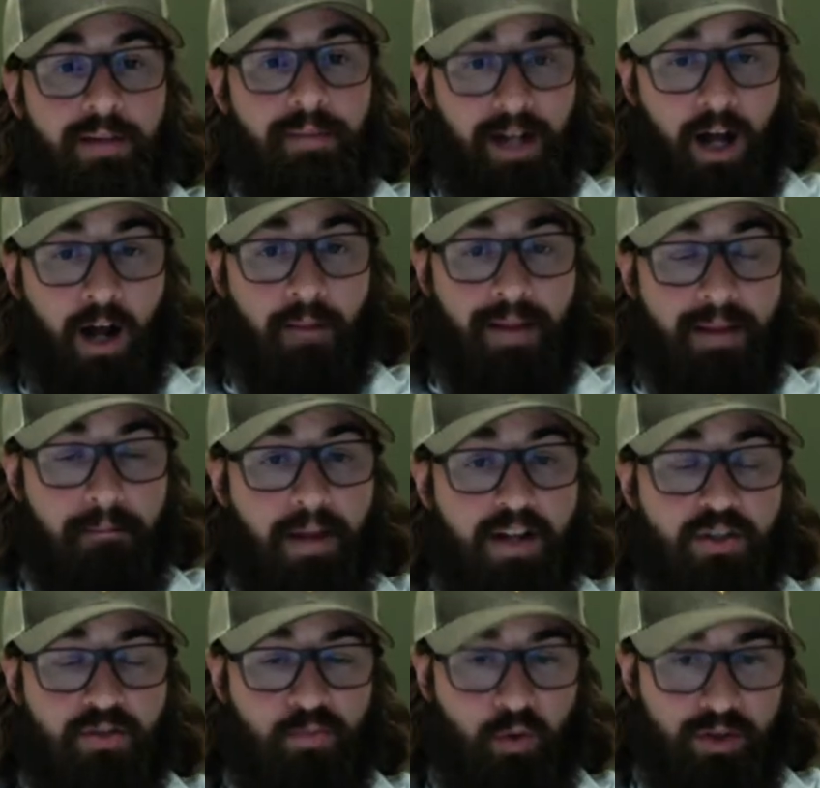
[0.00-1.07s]
become a
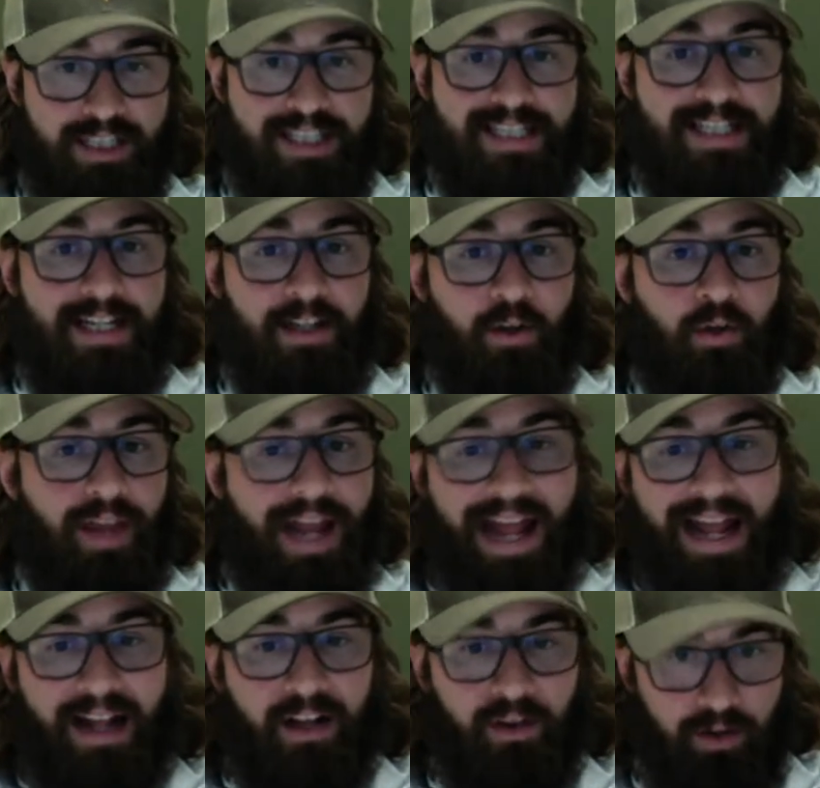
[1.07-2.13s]
much more skilled
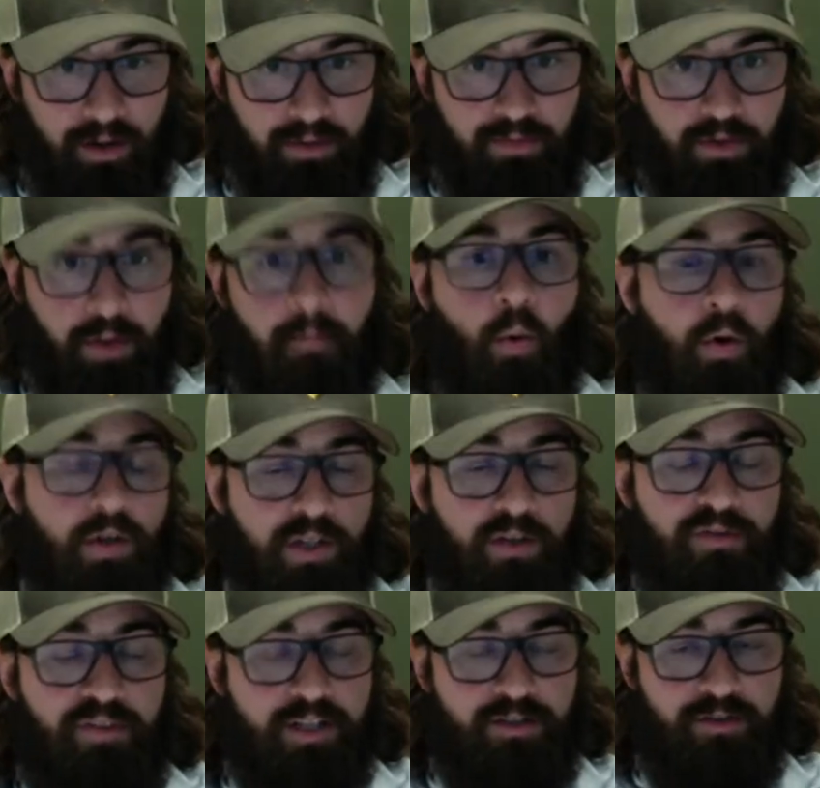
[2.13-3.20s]
angler the more you
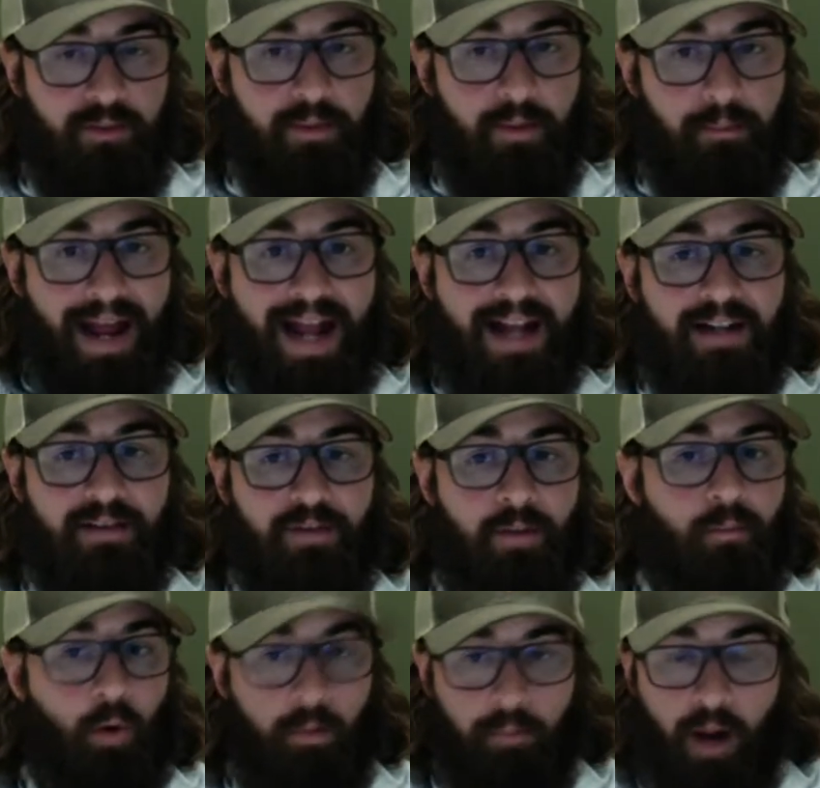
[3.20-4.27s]
fish from the bank, the
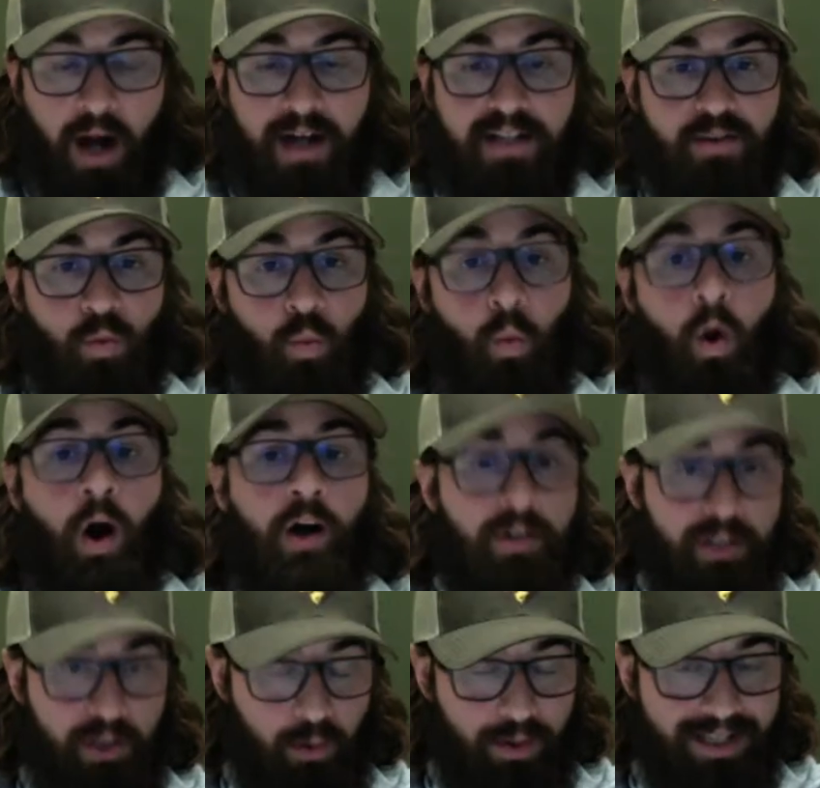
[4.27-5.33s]
more bodies of water
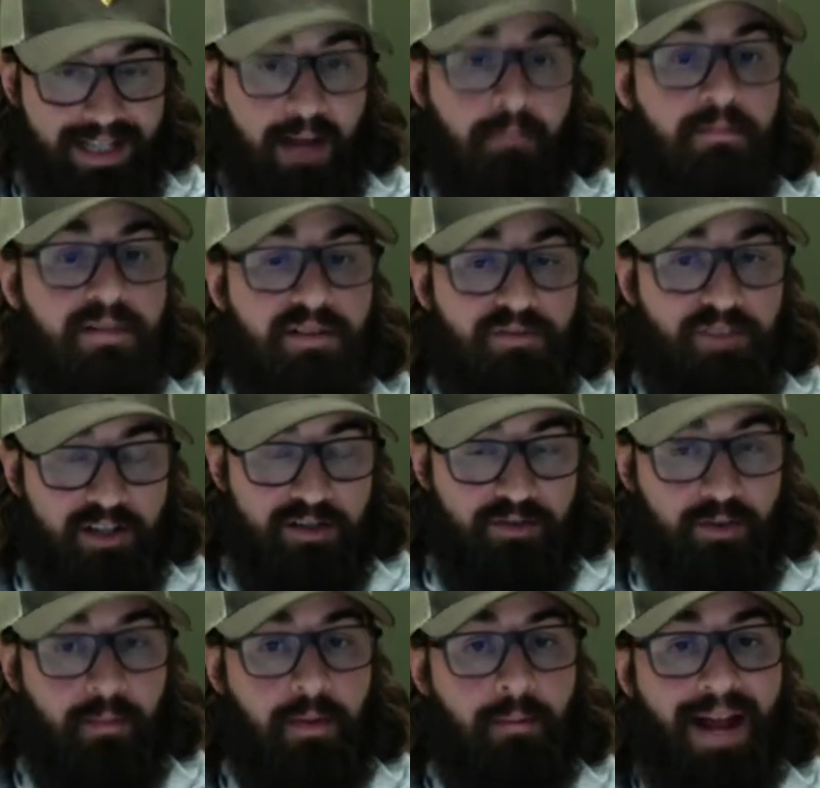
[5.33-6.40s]
you attempt to fish
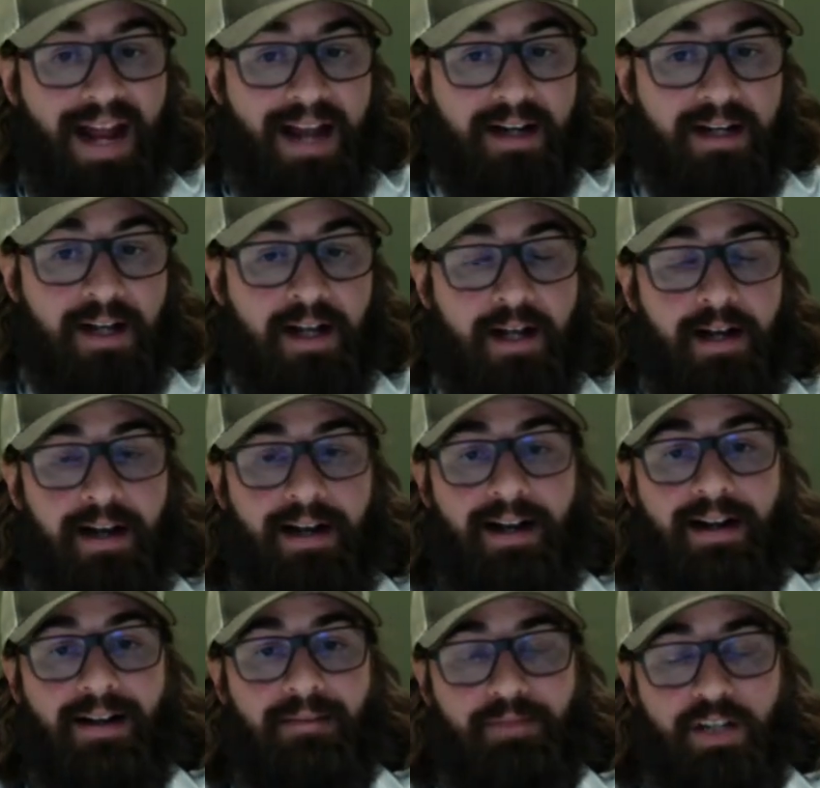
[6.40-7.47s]
from the bank,
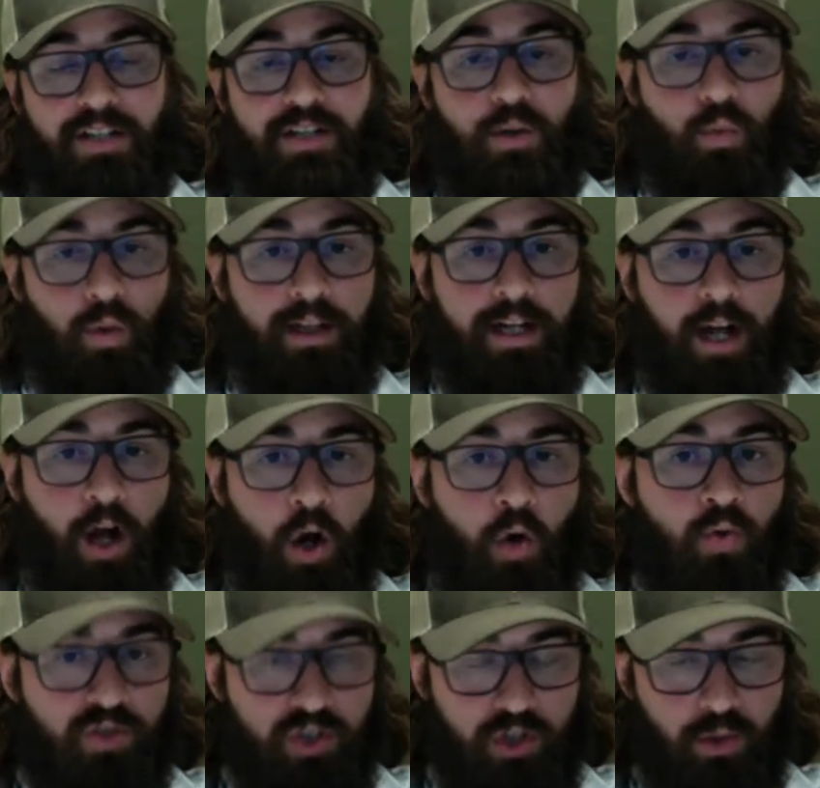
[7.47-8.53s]
because um, it really
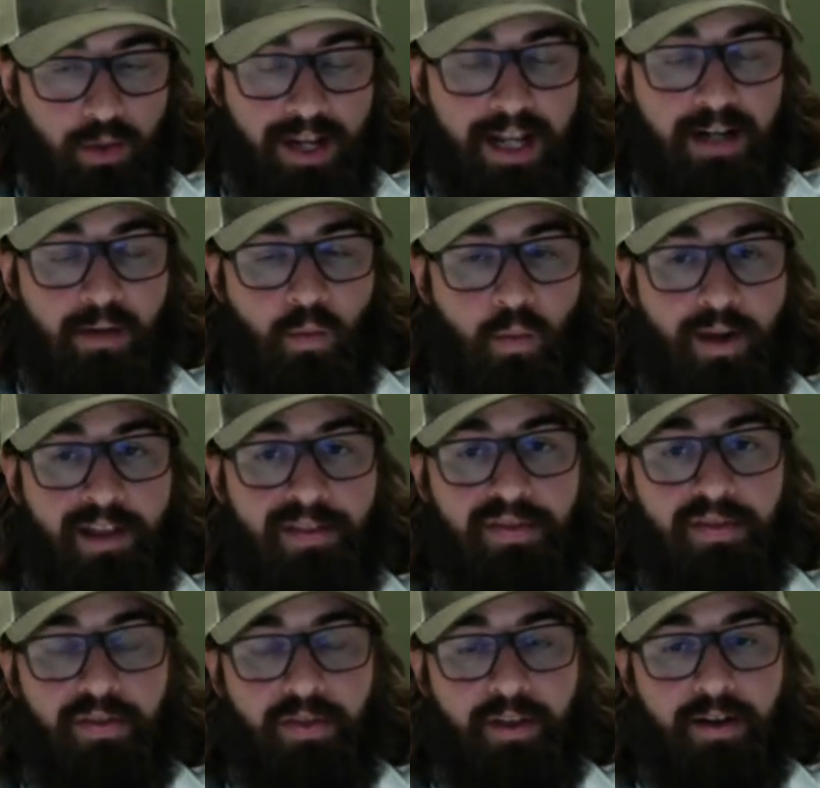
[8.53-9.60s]
hones you in with
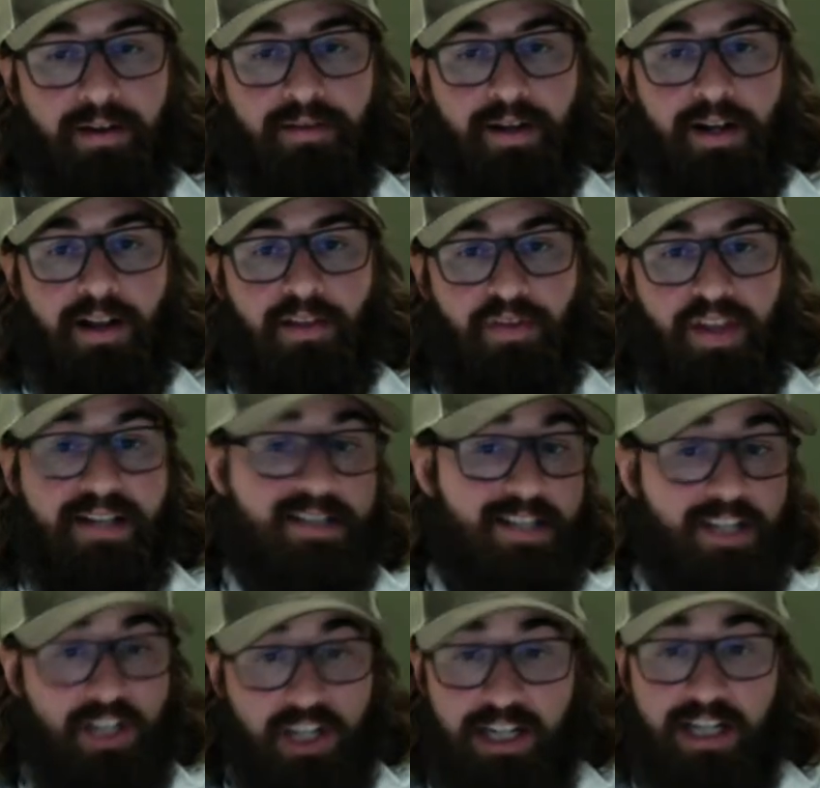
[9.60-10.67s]
the things
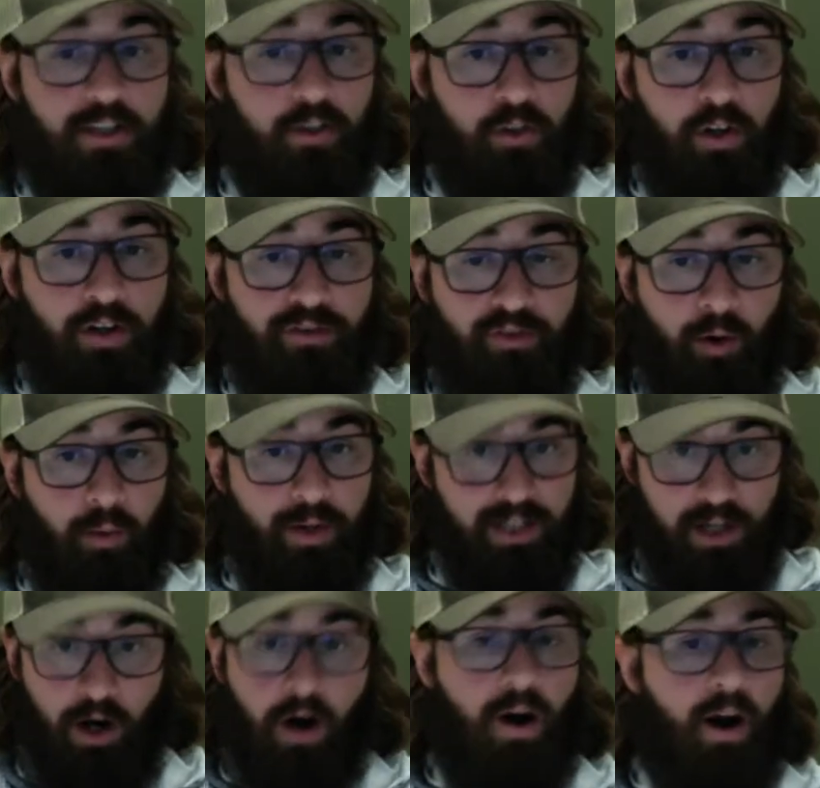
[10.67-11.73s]
that you need to look for when
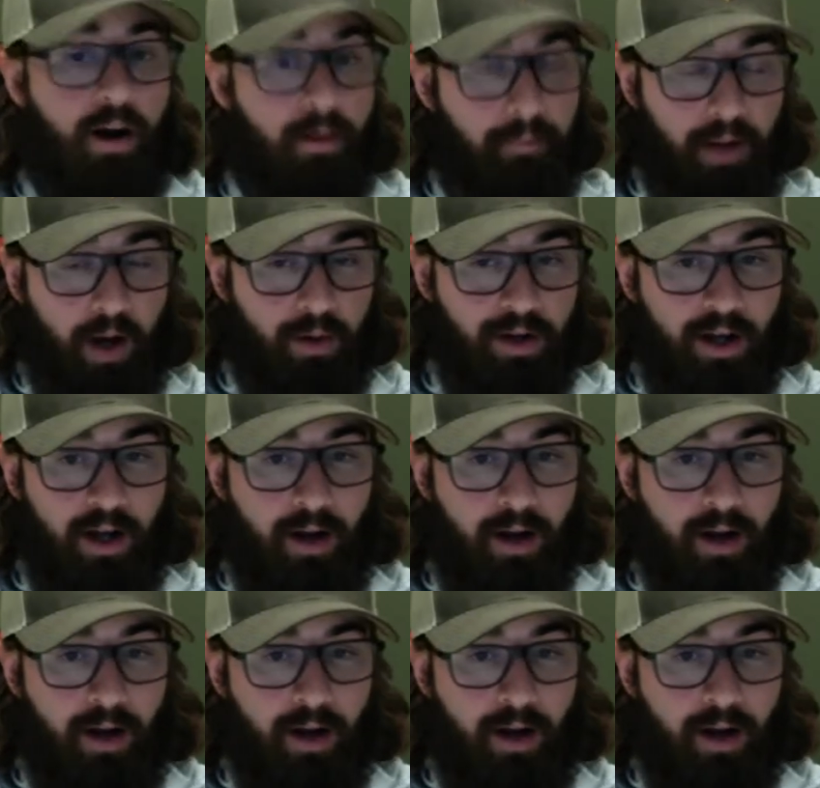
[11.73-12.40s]
you are on a boat.